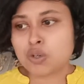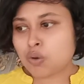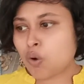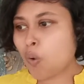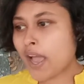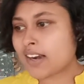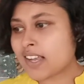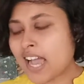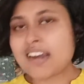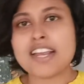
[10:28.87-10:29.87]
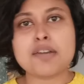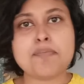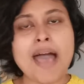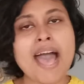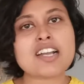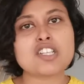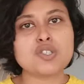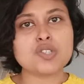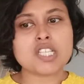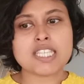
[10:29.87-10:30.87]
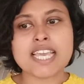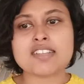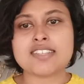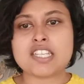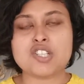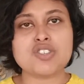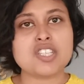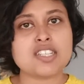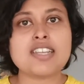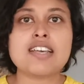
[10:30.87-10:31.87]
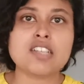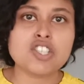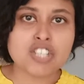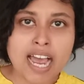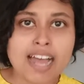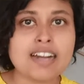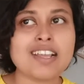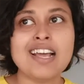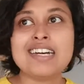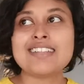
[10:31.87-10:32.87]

to go and connect back to the things that you did as a child,